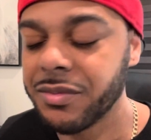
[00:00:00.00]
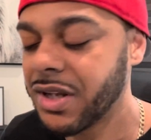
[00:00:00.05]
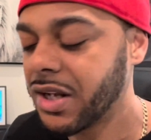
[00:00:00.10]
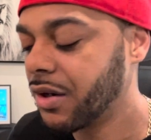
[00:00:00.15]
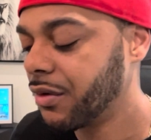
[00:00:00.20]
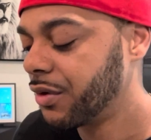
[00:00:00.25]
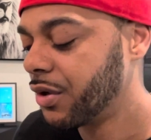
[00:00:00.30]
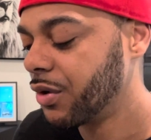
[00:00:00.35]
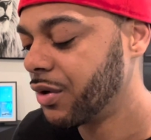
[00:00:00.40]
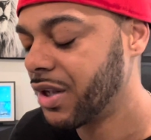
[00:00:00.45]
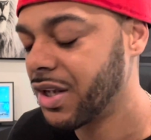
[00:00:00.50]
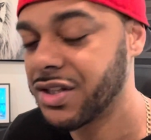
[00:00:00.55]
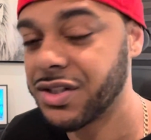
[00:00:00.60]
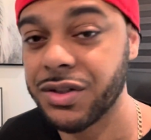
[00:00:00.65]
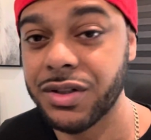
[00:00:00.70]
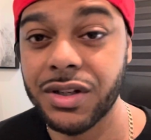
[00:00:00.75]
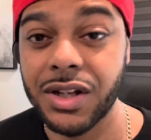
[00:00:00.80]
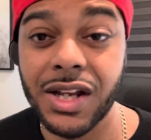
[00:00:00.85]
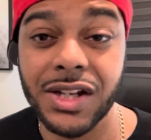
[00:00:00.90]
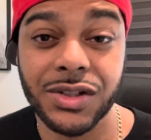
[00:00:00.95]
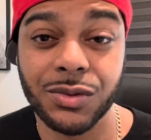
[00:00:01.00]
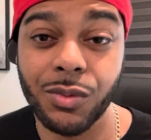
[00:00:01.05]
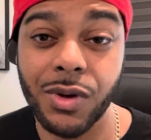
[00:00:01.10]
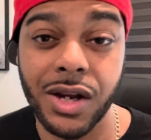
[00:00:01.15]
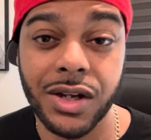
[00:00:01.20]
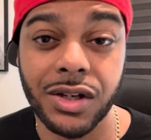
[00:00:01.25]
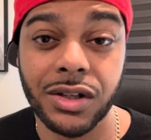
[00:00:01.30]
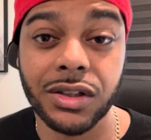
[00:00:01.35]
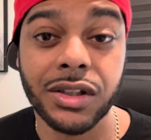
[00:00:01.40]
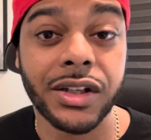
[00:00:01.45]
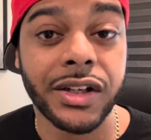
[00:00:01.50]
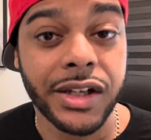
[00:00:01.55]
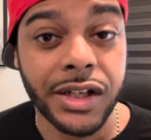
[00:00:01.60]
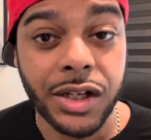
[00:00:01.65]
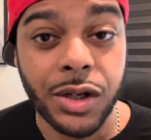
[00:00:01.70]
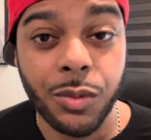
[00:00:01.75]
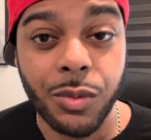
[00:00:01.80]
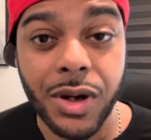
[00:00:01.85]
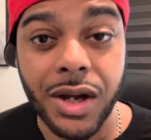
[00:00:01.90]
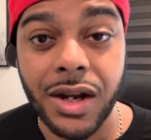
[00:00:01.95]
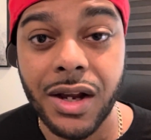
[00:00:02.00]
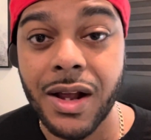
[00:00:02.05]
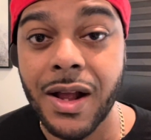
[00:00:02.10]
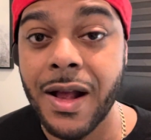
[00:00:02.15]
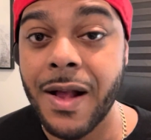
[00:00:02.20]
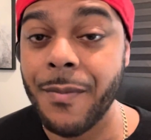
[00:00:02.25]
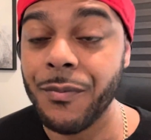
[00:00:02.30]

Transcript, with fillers: They don't know that's why you're looking away.